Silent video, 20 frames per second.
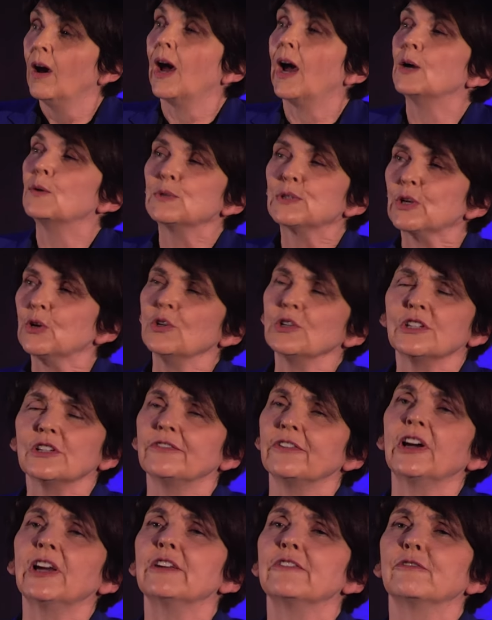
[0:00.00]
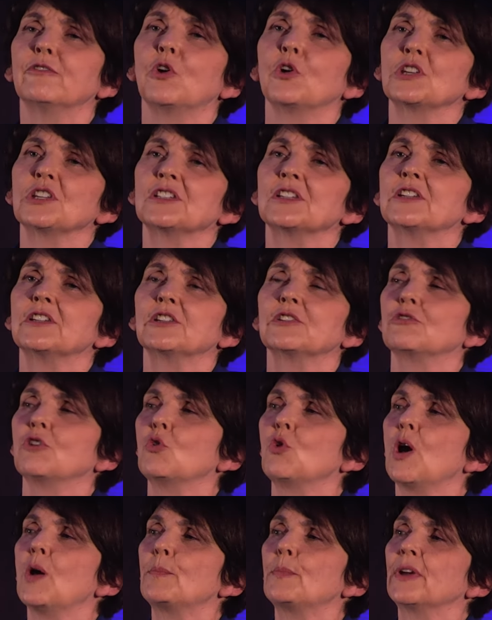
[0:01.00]
I was also very fortunate to
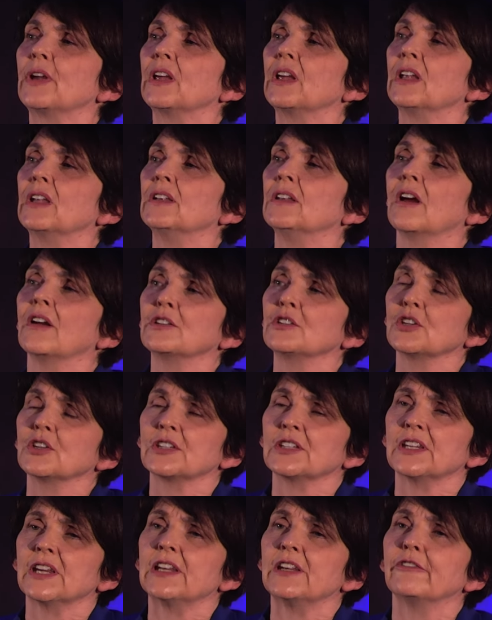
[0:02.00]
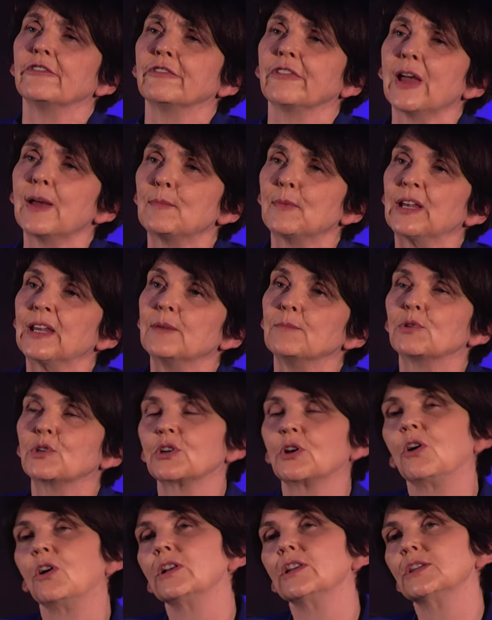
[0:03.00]
grow up not just in a family, but
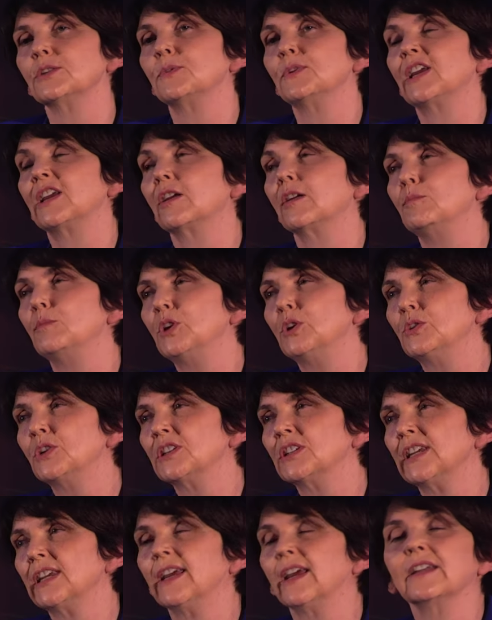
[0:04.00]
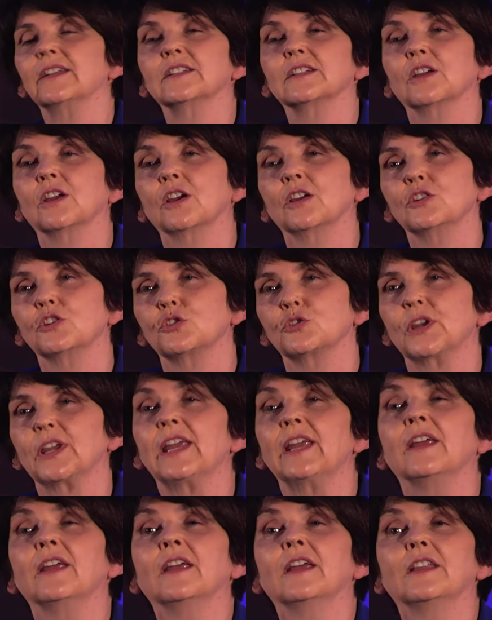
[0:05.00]
also in a community and a country
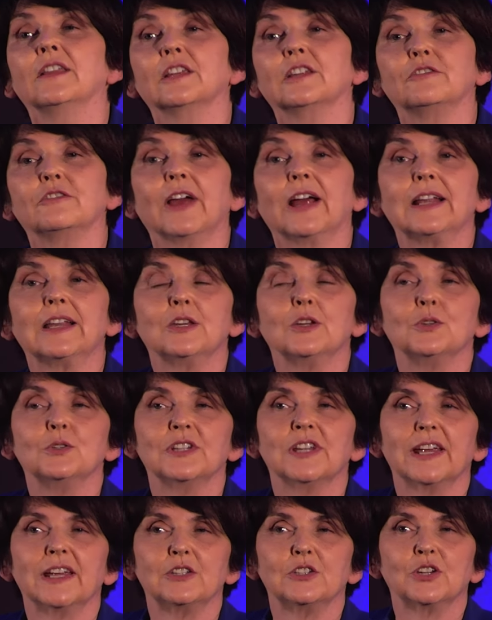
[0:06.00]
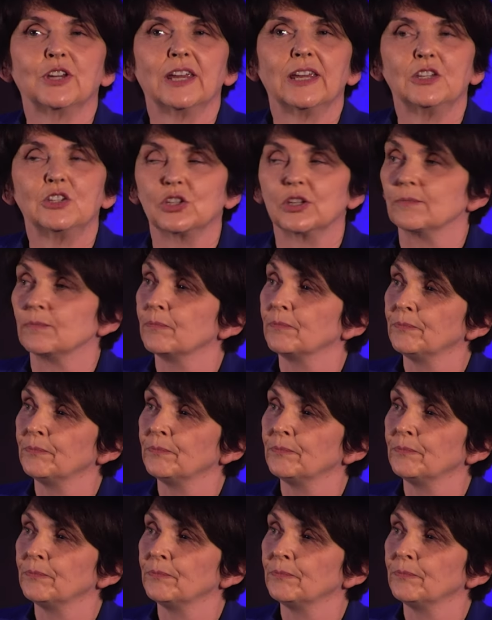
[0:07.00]
that valued education.